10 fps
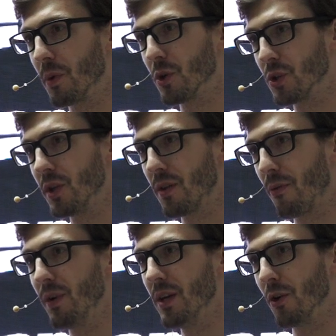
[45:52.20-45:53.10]
because you need
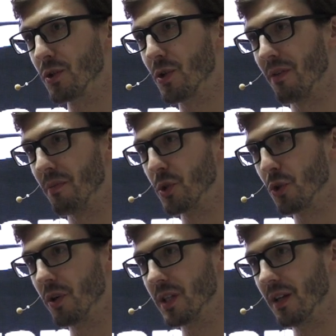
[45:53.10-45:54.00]
3 nodes to have a
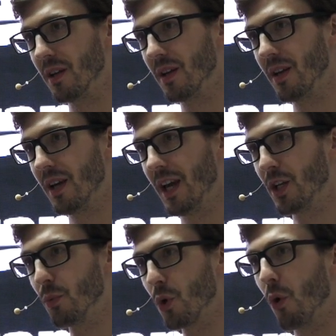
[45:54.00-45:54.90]
majority. And
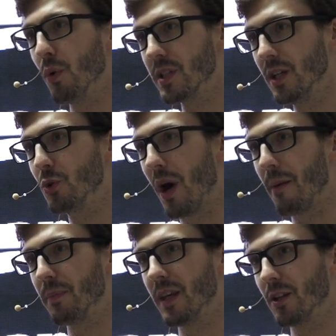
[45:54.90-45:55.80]
you would always need to
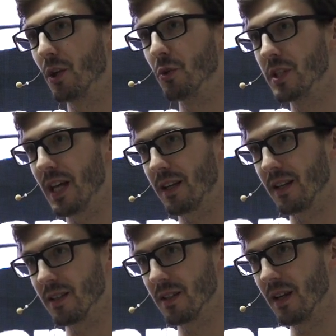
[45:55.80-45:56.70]
update those
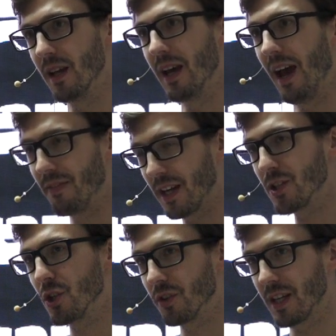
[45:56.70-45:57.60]
settings. And that
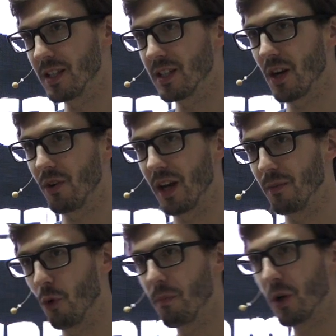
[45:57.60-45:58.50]
is not necessary
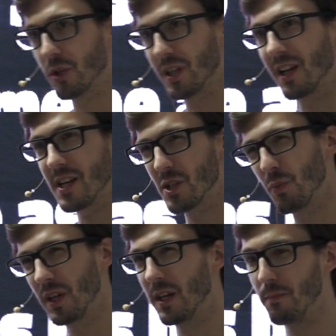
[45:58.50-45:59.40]
anymore because the cluster
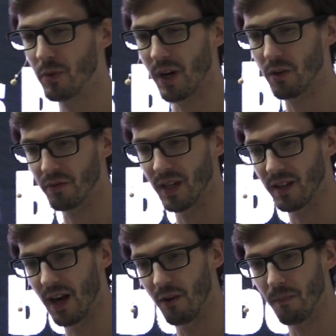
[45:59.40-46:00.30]
will keep track of that
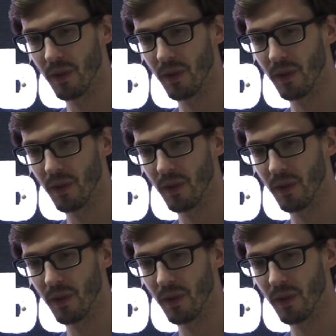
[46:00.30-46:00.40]
now.